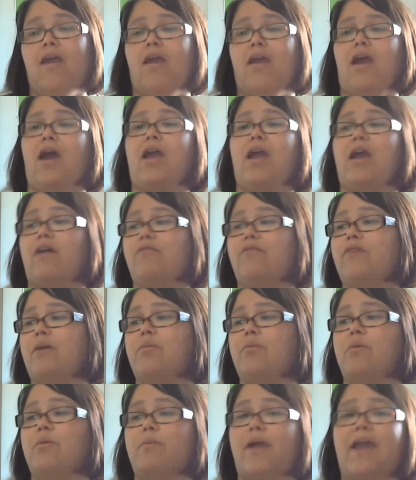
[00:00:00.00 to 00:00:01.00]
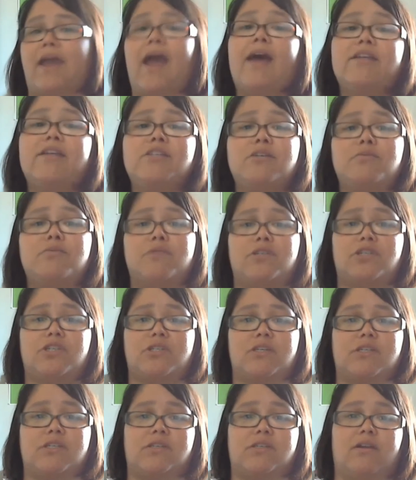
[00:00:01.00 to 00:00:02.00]
I have fibromyalgia, which
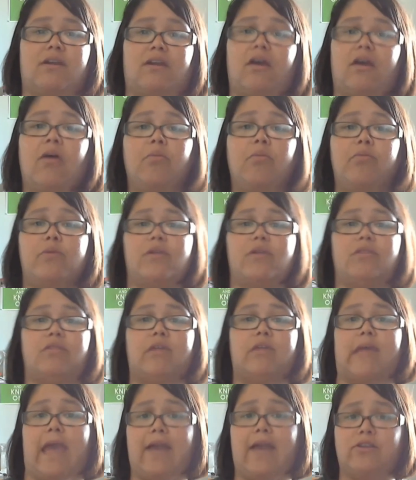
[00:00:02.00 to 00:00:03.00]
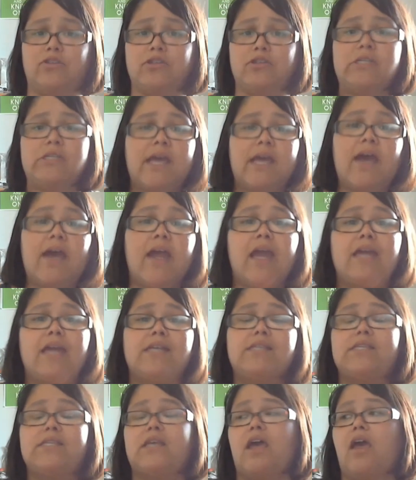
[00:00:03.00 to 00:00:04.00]
does not help with the
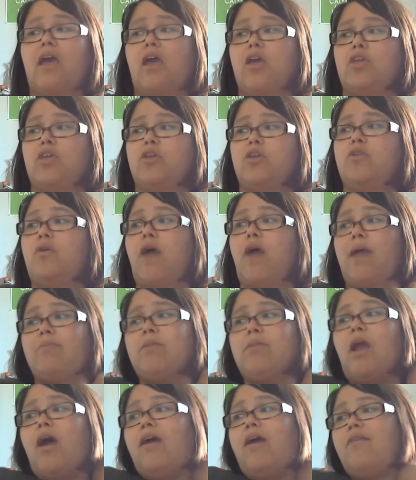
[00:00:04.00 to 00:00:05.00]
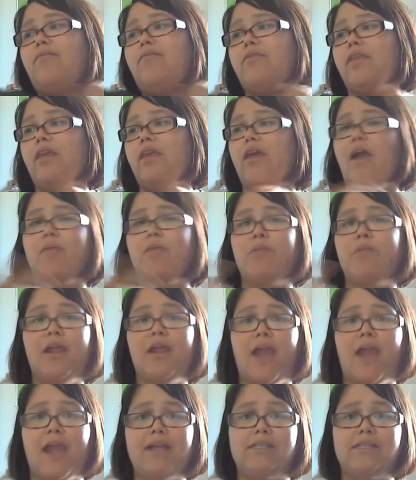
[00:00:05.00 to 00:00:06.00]
exercise. I'm not
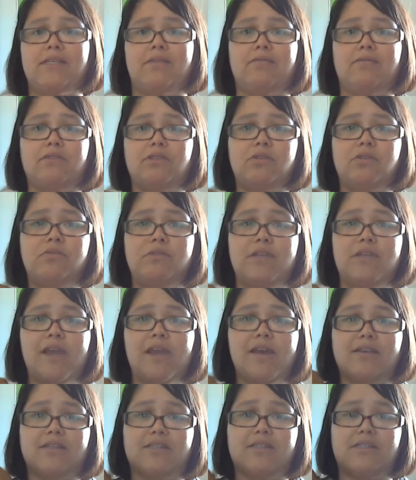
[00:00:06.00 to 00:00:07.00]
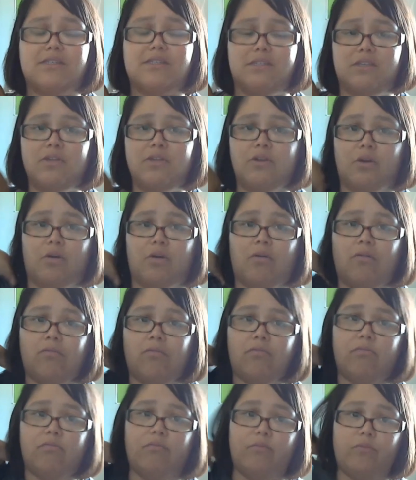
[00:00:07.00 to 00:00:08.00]
active. So yes,
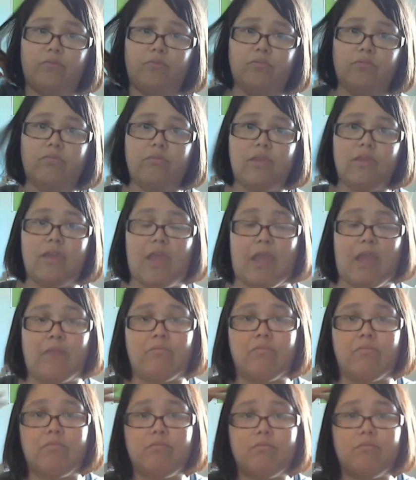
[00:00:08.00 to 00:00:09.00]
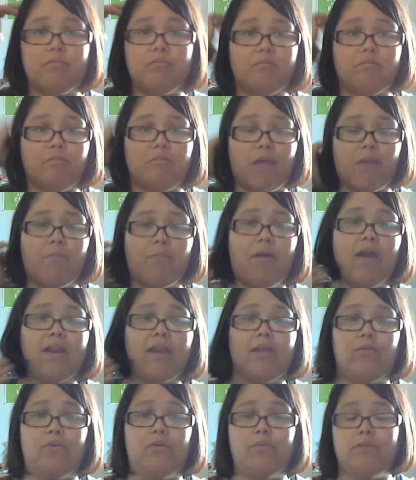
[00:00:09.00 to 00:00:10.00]
and my
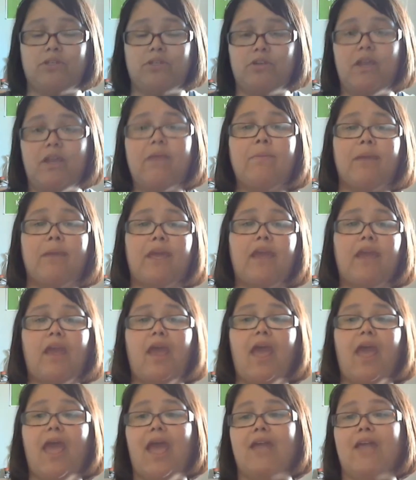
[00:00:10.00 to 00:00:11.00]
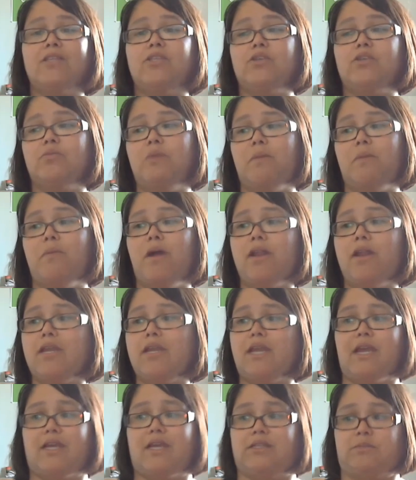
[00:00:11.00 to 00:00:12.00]
body will betray me. And so my
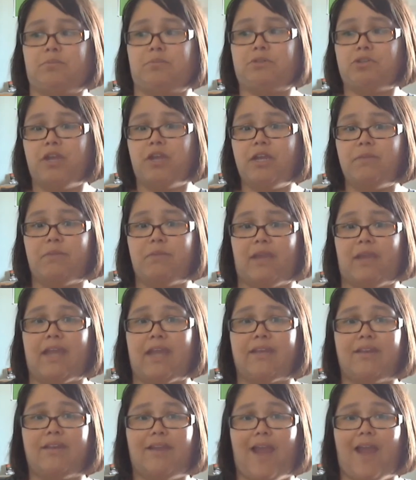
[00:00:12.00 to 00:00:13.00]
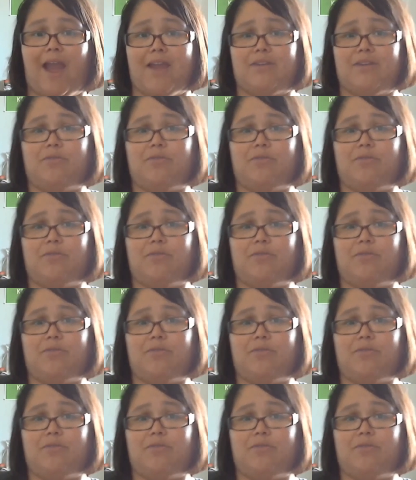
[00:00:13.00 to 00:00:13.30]
body has betrayed me, and I